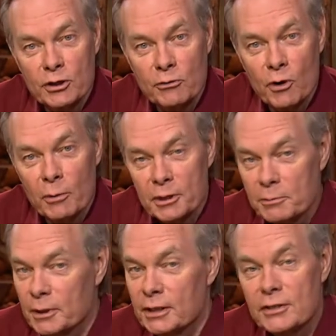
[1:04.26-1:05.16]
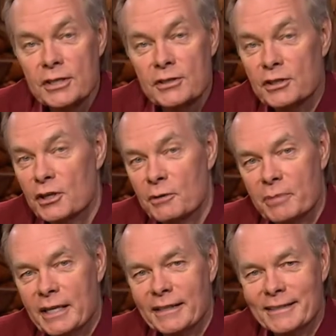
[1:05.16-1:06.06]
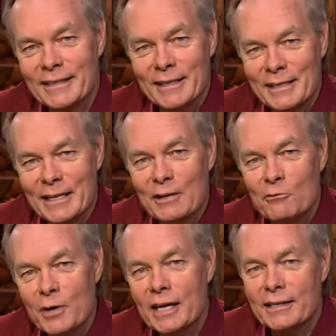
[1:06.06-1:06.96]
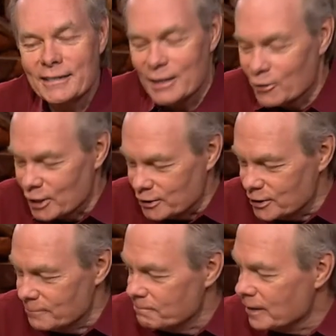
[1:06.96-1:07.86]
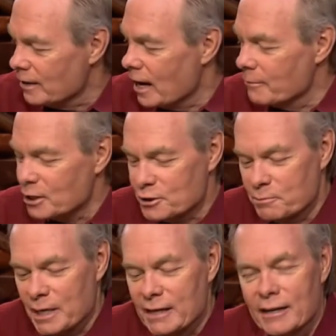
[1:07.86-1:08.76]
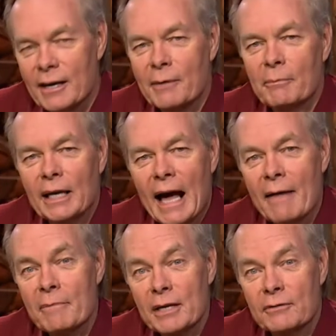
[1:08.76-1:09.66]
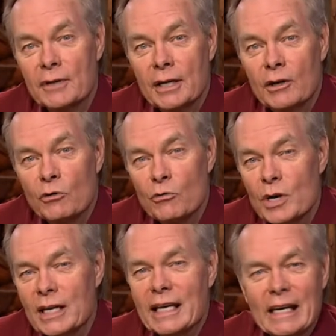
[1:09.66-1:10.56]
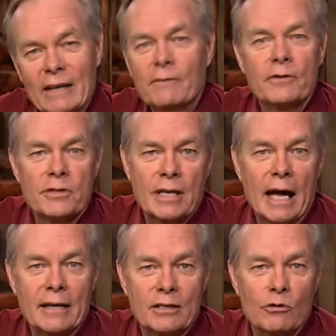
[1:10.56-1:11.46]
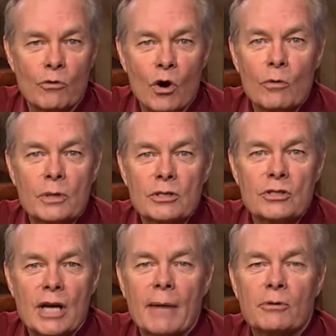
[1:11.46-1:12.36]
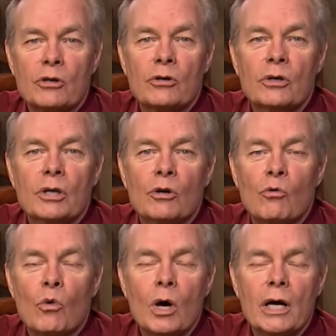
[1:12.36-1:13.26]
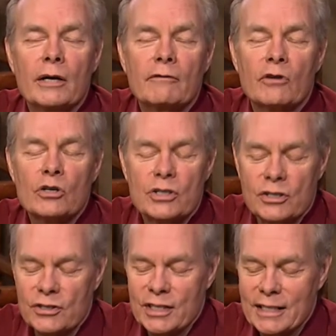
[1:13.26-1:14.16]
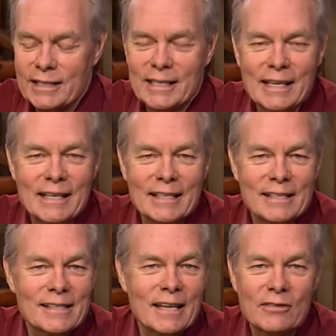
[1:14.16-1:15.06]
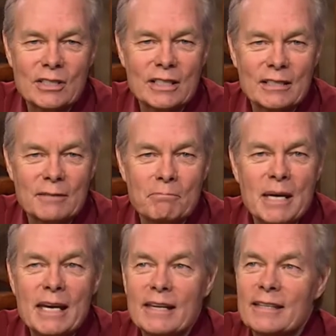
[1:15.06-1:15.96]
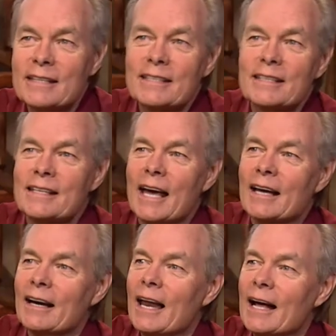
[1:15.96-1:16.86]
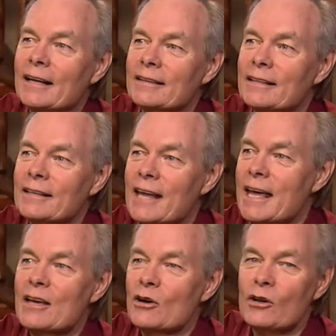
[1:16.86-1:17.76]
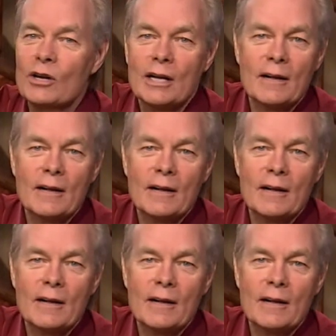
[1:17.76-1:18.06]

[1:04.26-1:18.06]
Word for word: in Romans, but this isn't going to be a 16 week series. I'm going to speed up, but I've been really emphasizing Romans chapter 1, verses 16 and 17. To me, this is kind of like the nail